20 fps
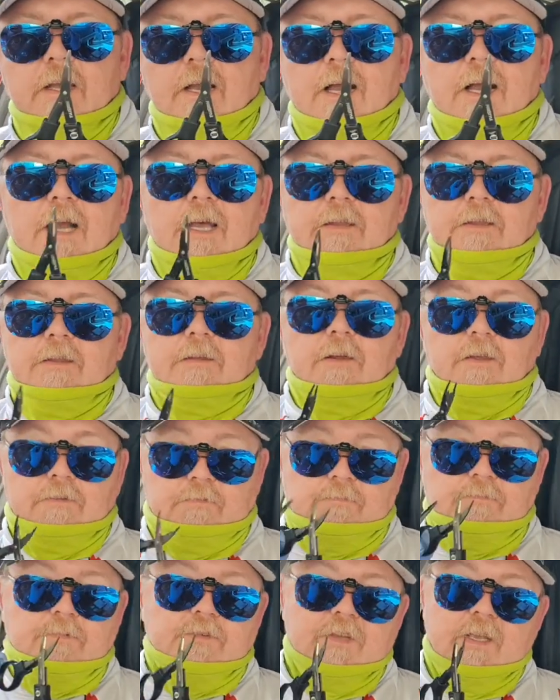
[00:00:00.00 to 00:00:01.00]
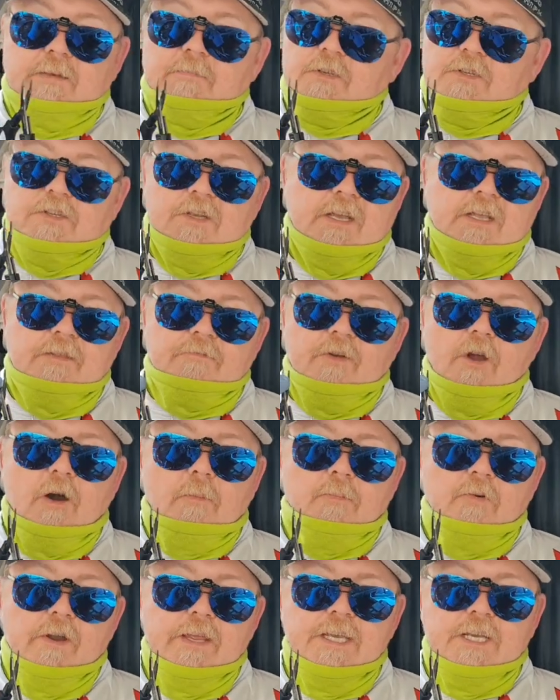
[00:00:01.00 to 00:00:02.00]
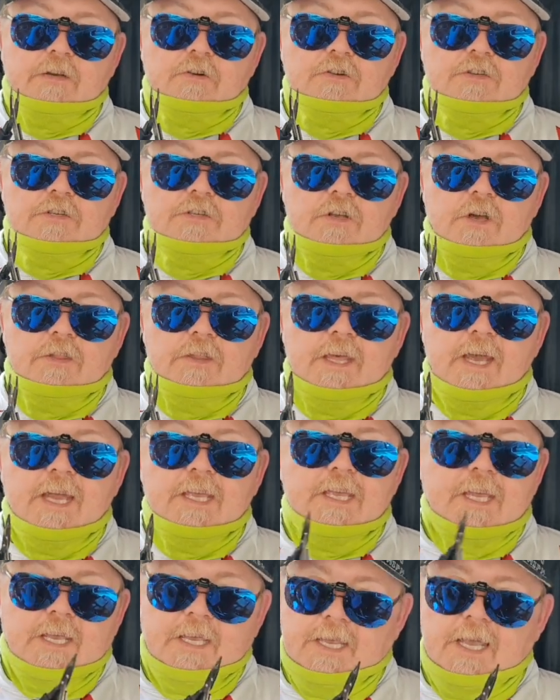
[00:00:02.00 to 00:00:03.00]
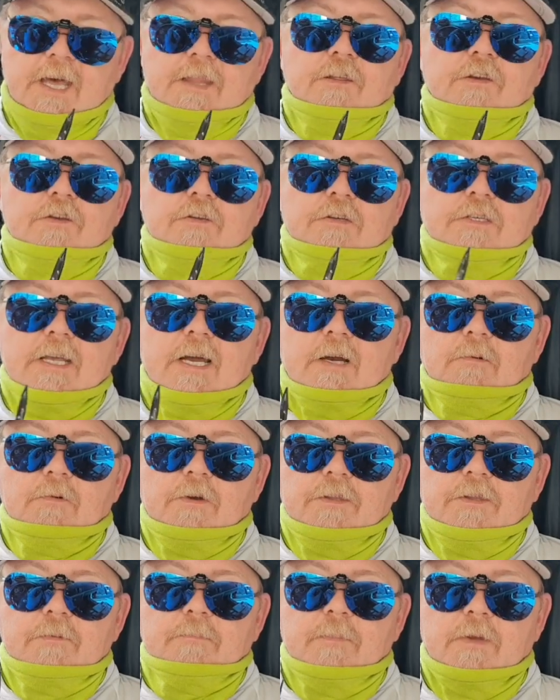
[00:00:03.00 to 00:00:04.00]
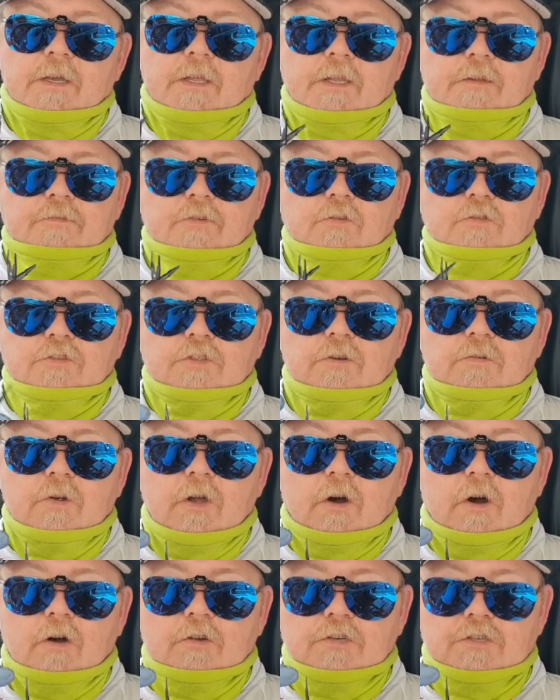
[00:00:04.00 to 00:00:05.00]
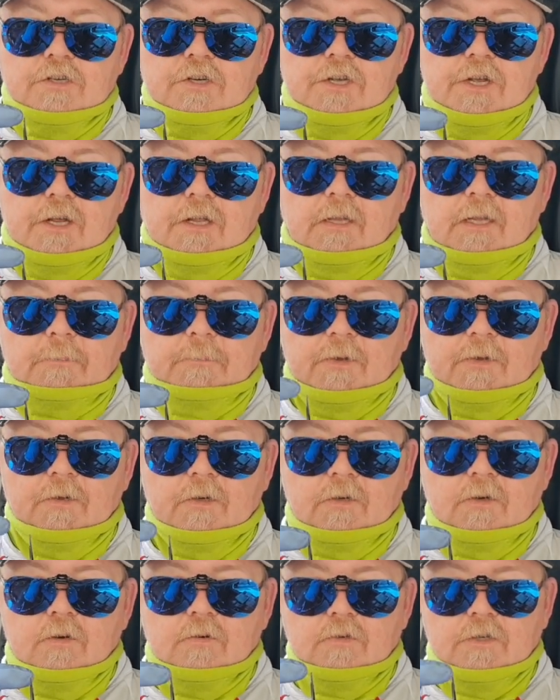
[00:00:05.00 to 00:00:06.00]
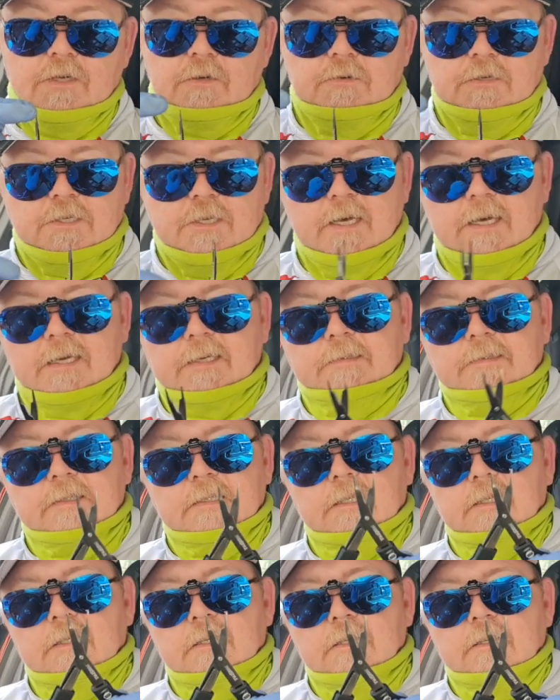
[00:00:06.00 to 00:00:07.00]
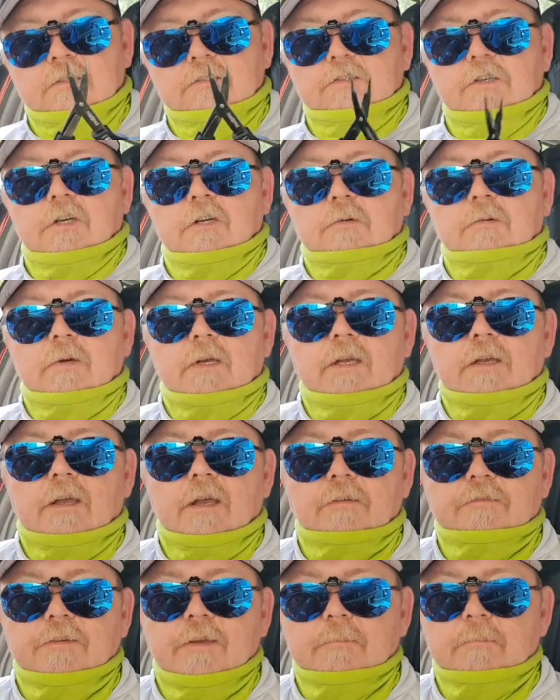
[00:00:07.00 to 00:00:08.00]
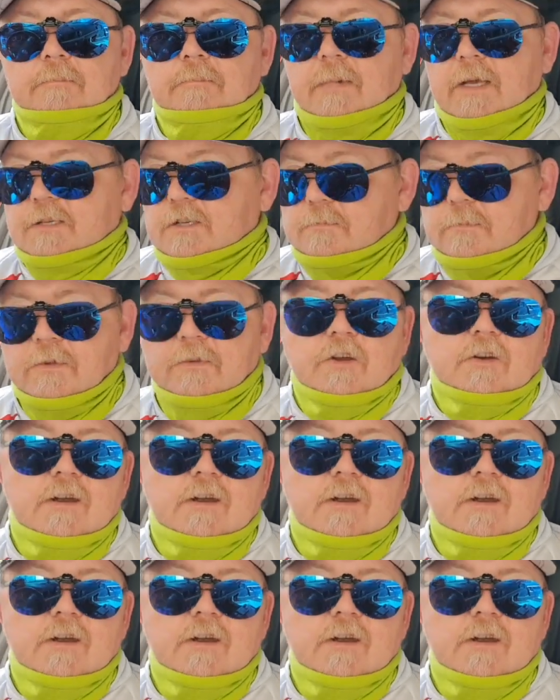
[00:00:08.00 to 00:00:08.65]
And same as say, they've got braid cutters on there, you can get the hooks out with them, and they've also got circlip undoers there. So if you're messing with